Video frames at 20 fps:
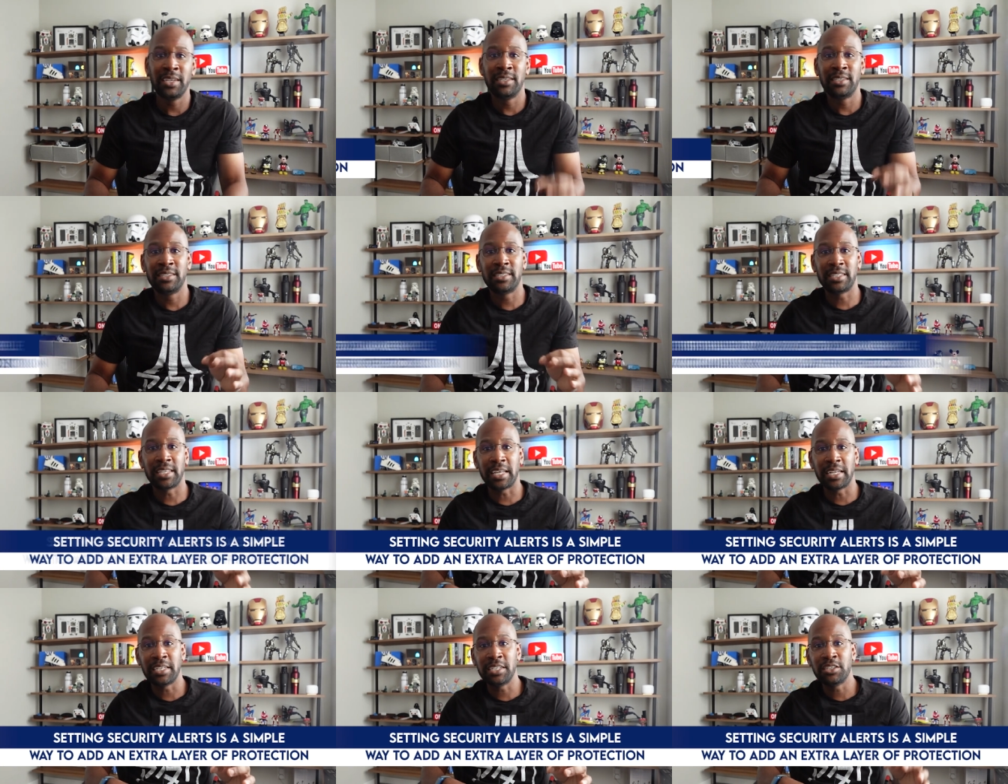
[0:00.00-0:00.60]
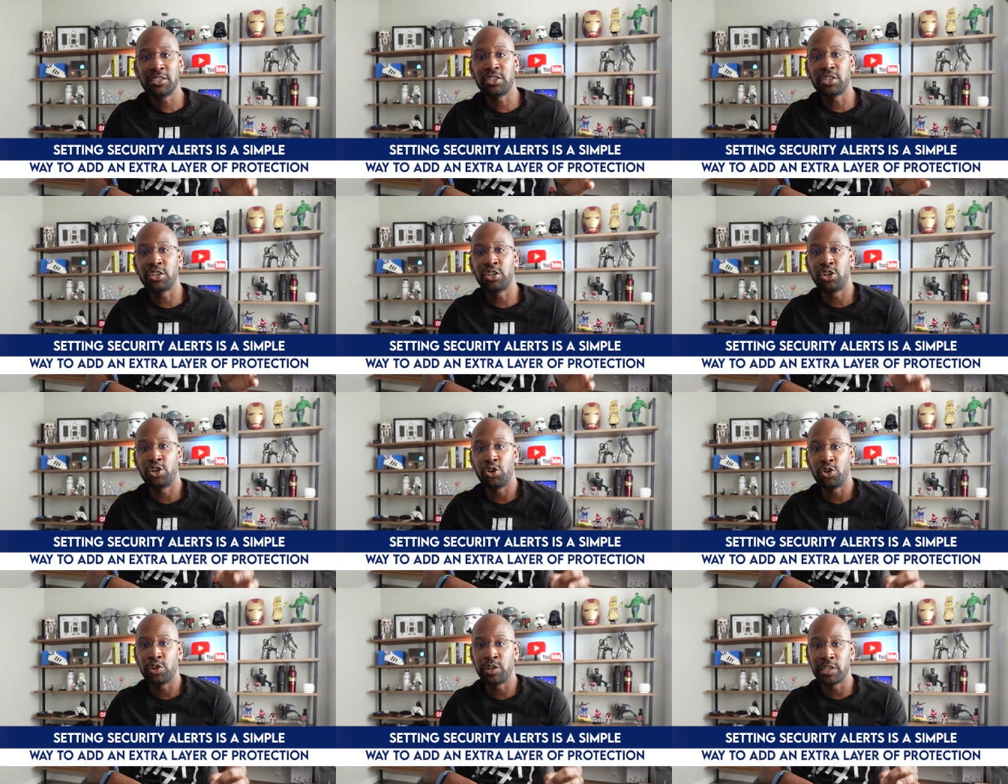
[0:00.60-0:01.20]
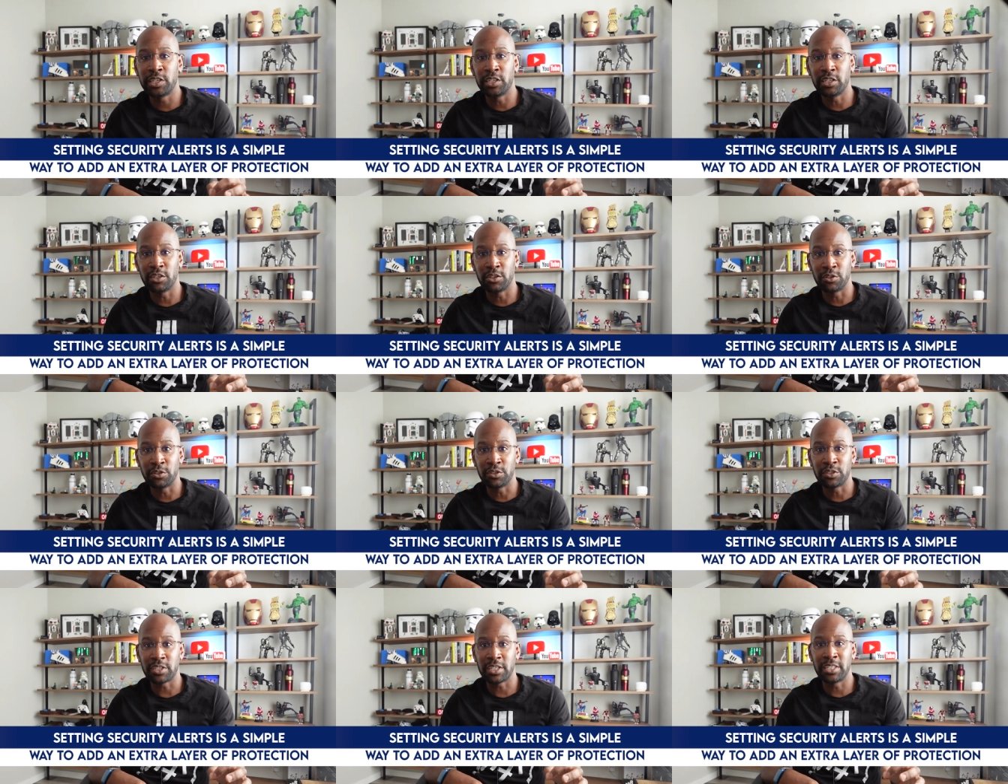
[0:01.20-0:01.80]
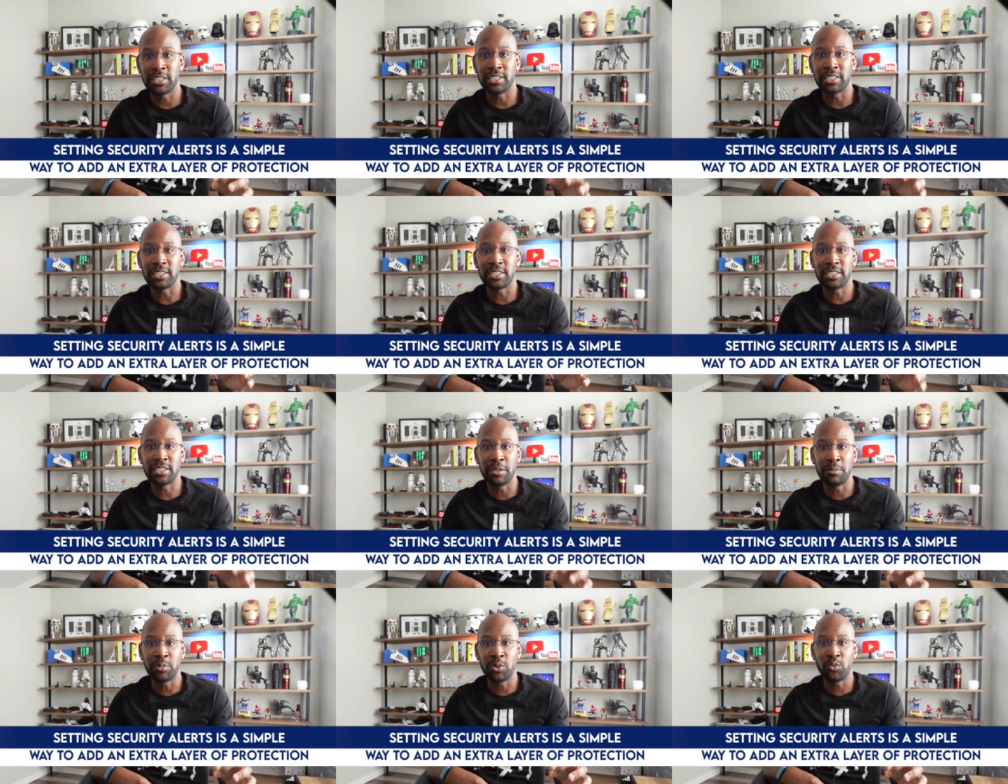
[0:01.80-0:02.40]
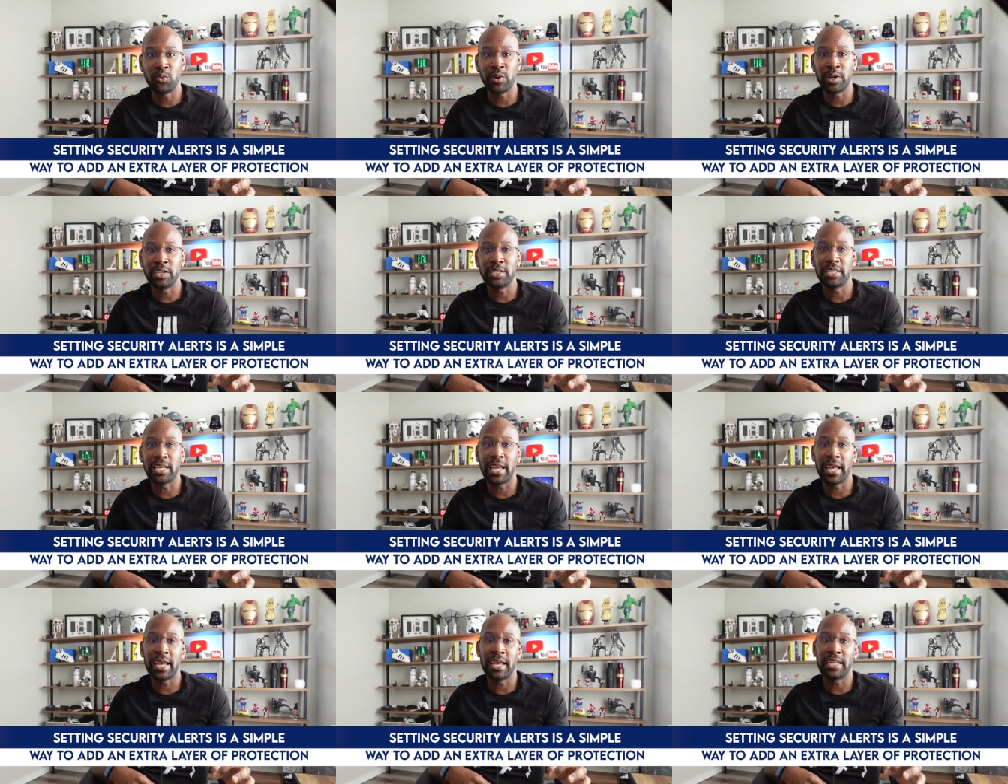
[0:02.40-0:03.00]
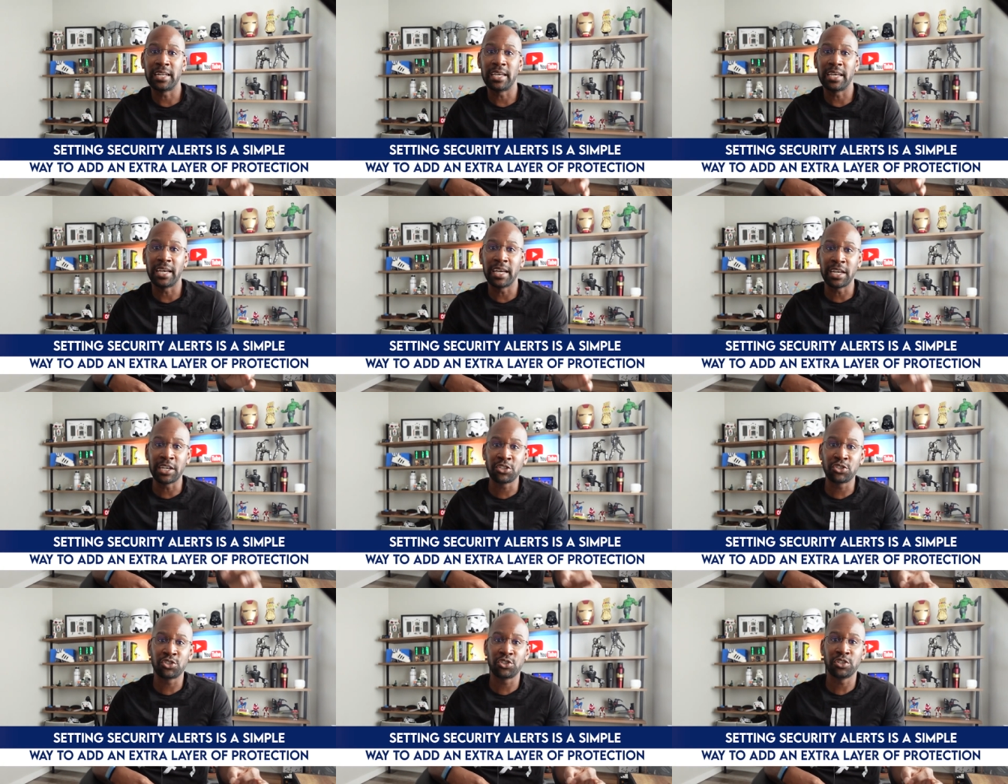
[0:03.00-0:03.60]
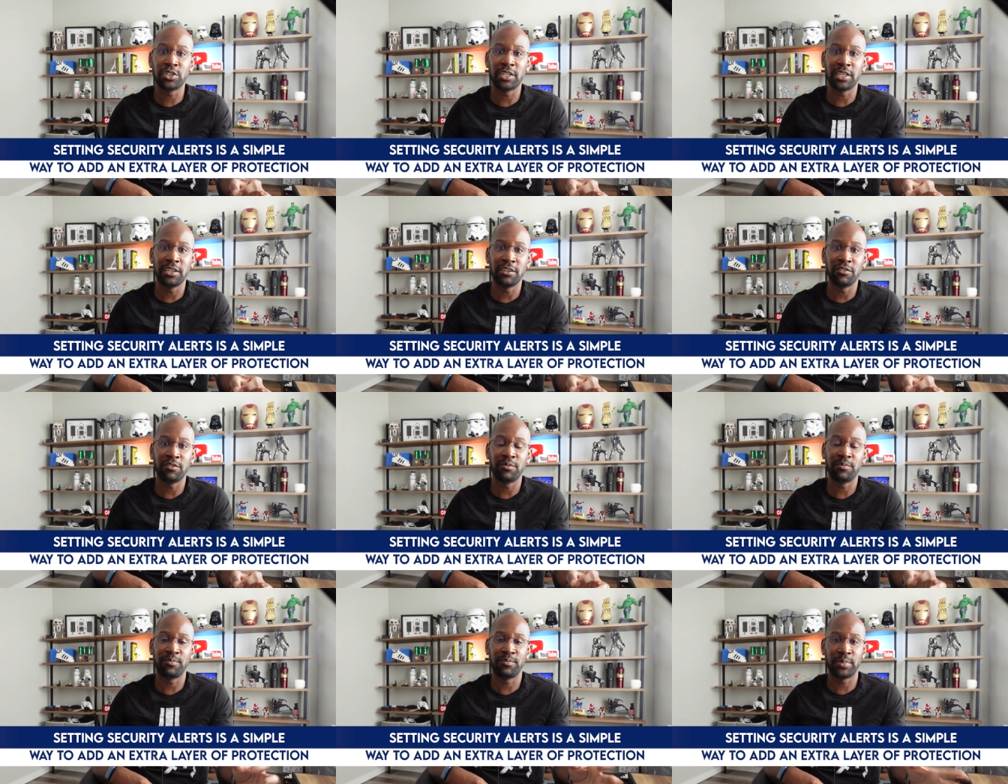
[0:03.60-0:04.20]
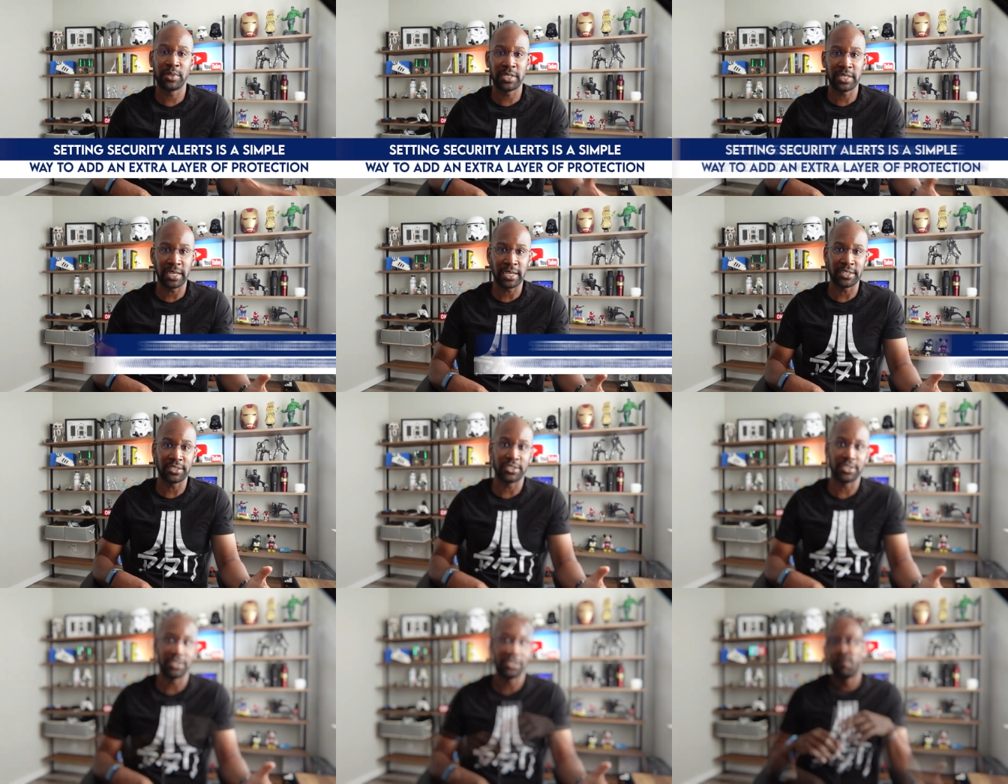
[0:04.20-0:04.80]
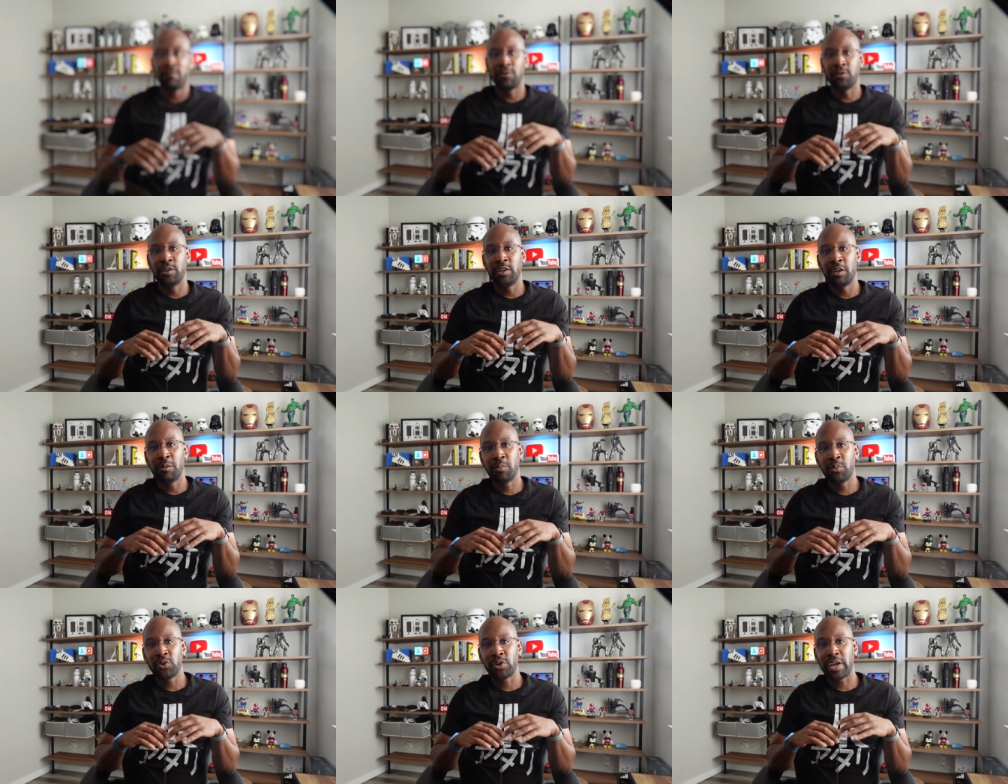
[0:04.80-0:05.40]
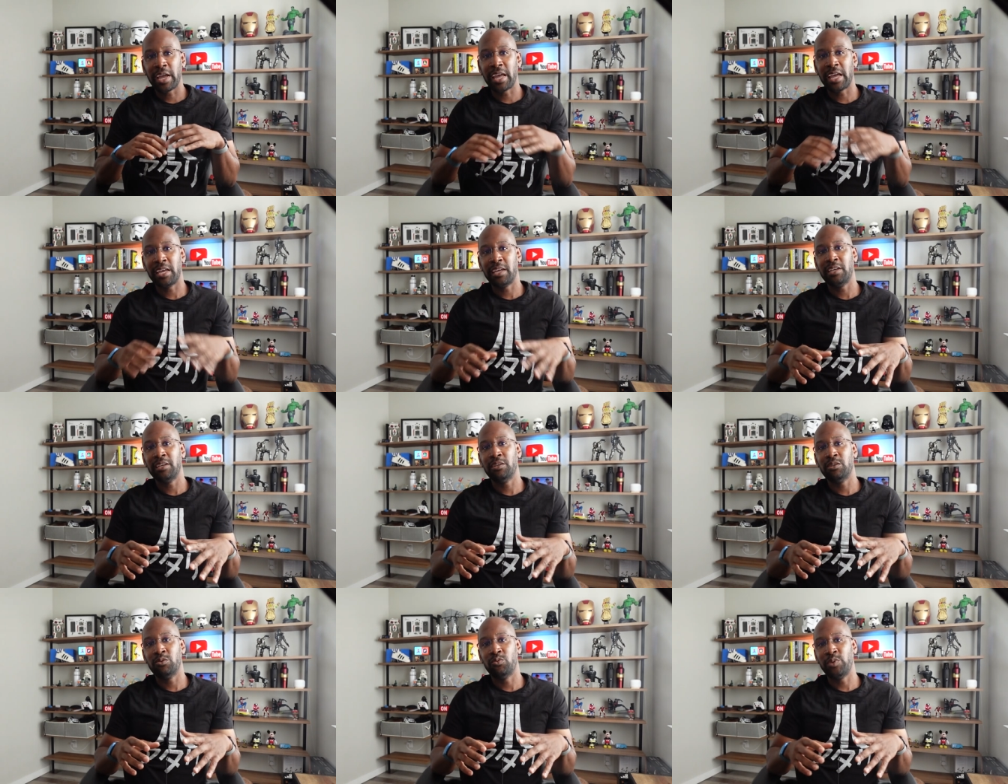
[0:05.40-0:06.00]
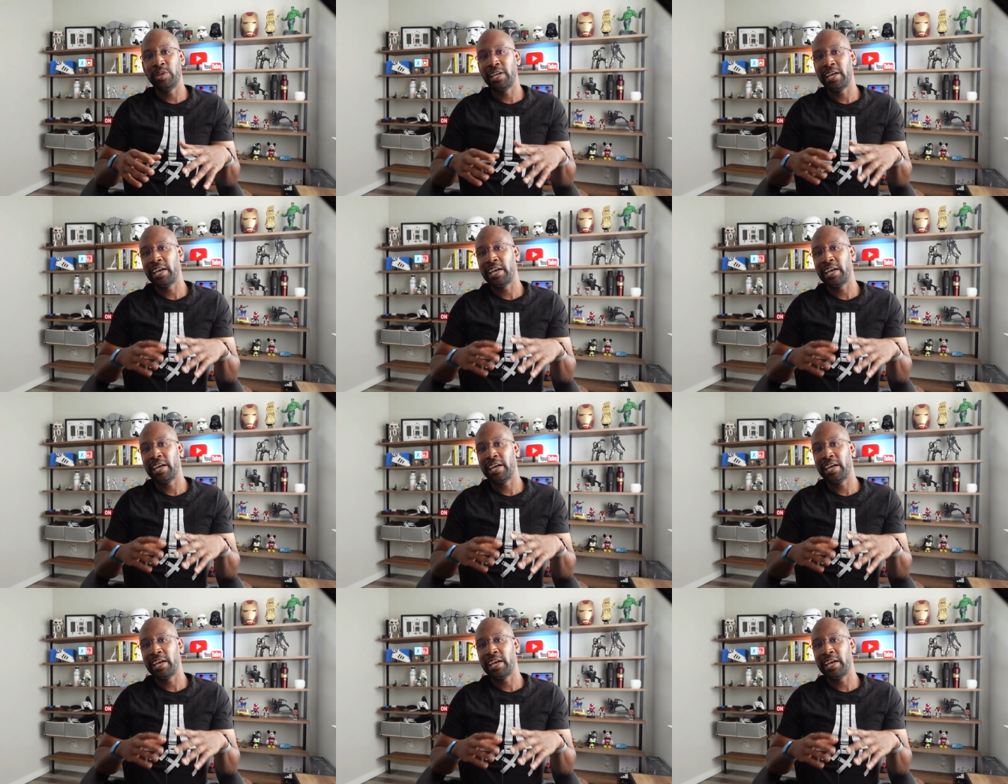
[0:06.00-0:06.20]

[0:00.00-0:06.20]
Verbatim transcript: Setting security alerts is a simple way to add an extra layer of protection. For number eight, we